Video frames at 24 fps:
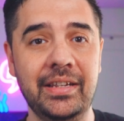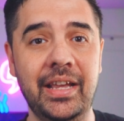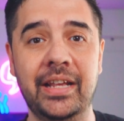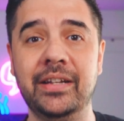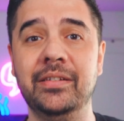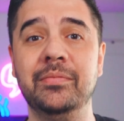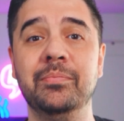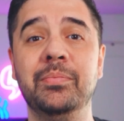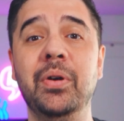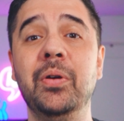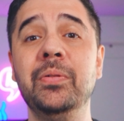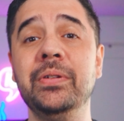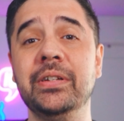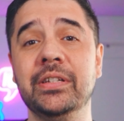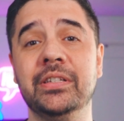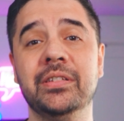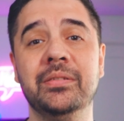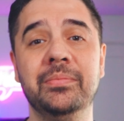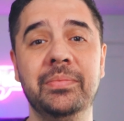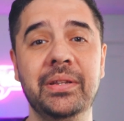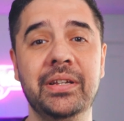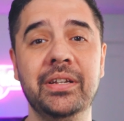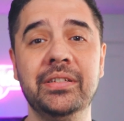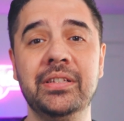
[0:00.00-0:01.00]
And
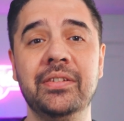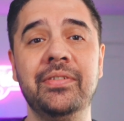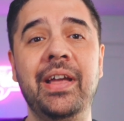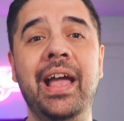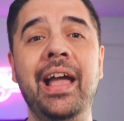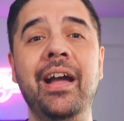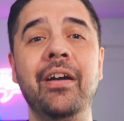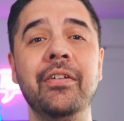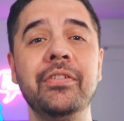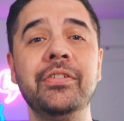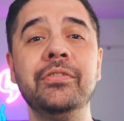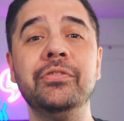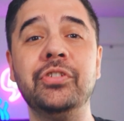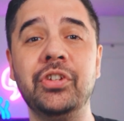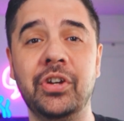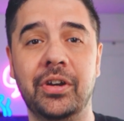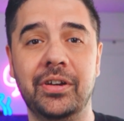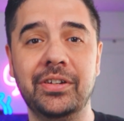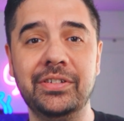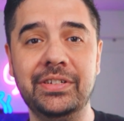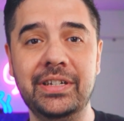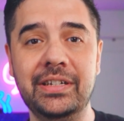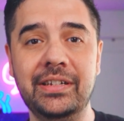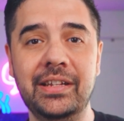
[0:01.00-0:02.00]
bonus, because of how you
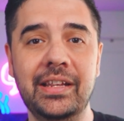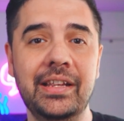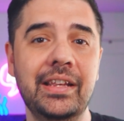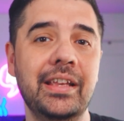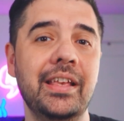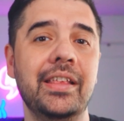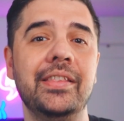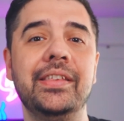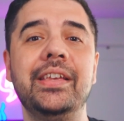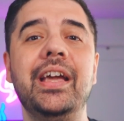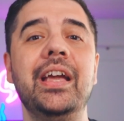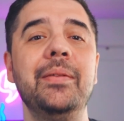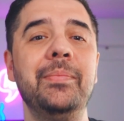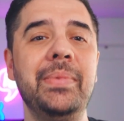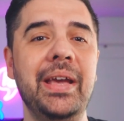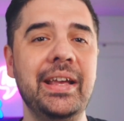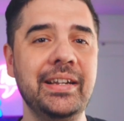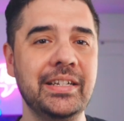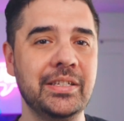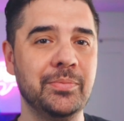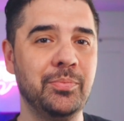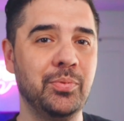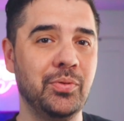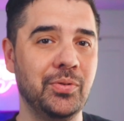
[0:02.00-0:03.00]
charge it, the
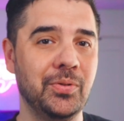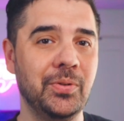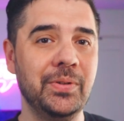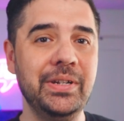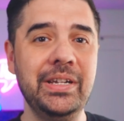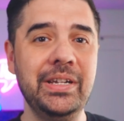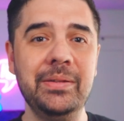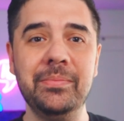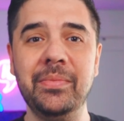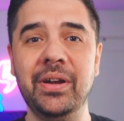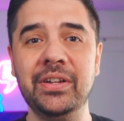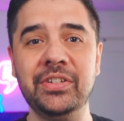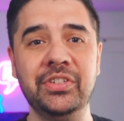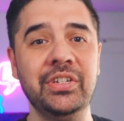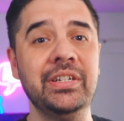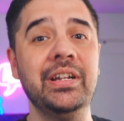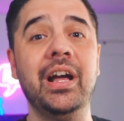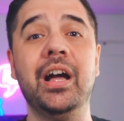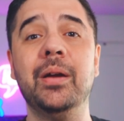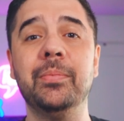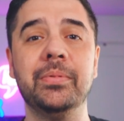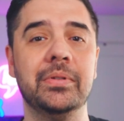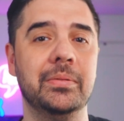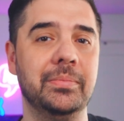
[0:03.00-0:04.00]
iPad is pretty much
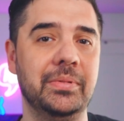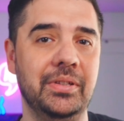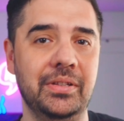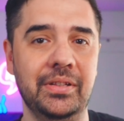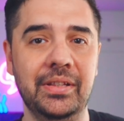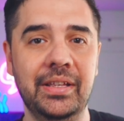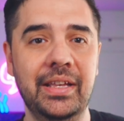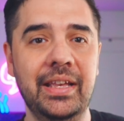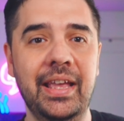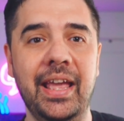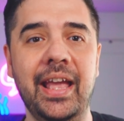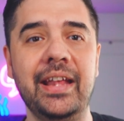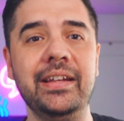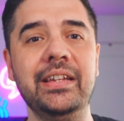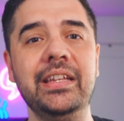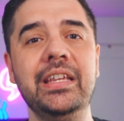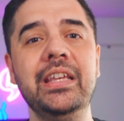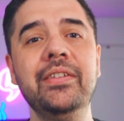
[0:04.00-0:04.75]
inoperable, and